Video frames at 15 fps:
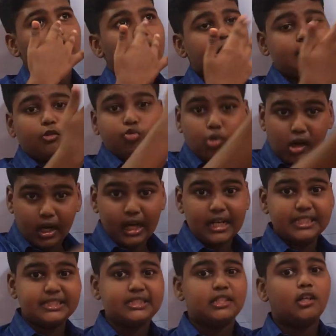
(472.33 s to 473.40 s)
in the
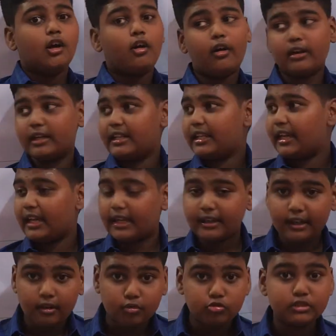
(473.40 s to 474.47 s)
walls or in the
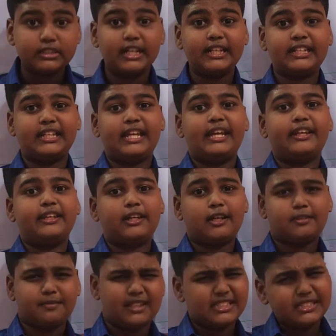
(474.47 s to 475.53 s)
wooden area,
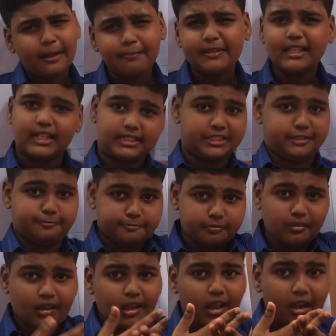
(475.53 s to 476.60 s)
something else.
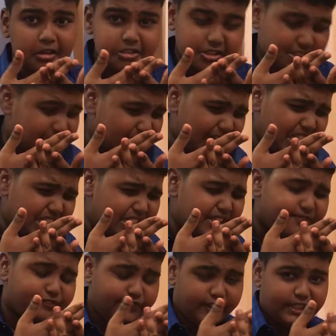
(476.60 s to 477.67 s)
So they
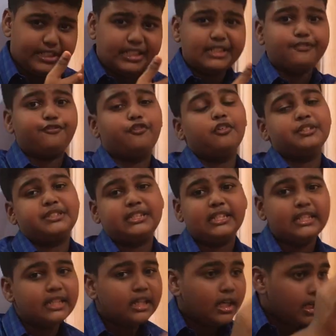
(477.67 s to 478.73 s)
hit very
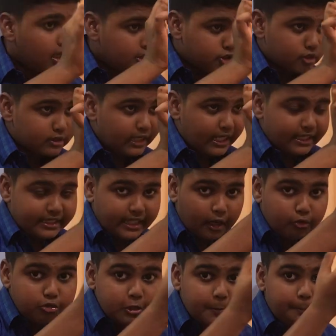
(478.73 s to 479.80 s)
forcefully so that the
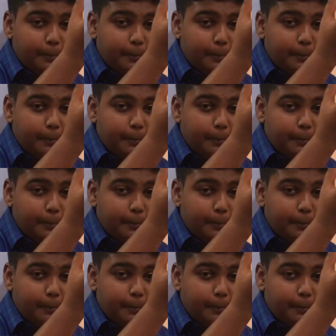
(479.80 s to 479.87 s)
wood